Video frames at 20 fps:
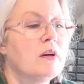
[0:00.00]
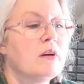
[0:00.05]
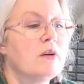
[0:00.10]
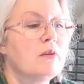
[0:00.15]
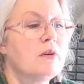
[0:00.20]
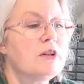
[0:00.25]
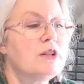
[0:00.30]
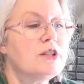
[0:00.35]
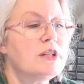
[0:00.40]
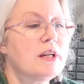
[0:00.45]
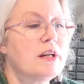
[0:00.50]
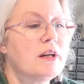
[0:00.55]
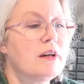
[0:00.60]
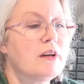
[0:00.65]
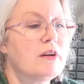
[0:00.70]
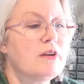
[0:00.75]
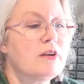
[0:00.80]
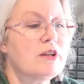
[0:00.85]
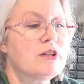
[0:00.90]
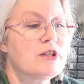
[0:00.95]
Which
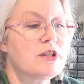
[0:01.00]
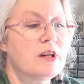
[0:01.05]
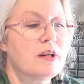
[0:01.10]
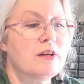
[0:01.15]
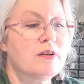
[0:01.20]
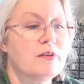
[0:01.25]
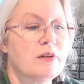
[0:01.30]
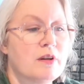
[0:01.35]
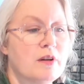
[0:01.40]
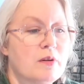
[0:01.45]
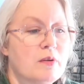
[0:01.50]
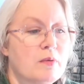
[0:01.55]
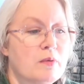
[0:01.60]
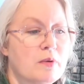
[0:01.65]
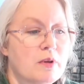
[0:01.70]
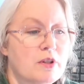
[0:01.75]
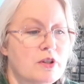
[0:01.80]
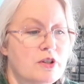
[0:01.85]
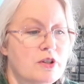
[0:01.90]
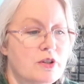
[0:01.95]
era or genre
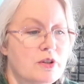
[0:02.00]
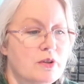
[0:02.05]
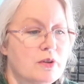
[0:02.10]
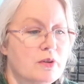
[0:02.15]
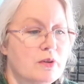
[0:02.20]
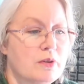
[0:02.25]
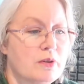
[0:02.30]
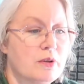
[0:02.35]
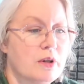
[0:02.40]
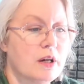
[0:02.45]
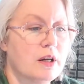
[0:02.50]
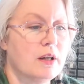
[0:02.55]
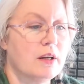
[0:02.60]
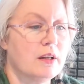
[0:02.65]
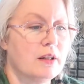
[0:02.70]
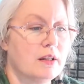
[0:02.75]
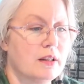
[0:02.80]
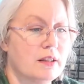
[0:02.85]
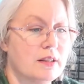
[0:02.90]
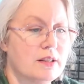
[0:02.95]
would you
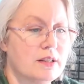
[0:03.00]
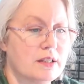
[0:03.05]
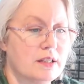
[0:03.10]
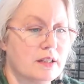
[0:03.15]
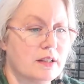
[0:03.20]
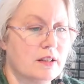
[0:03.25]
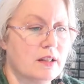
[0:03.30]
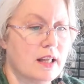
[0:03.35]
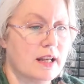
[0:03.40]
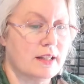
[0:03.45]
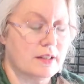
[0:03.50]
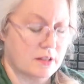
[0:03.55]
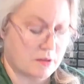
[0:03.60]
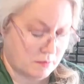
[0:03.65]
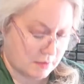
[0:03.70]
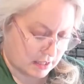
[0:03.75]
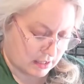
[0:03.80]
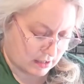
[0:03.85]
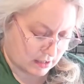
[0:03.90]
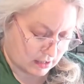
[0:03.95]
still like to
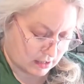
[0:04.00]
make a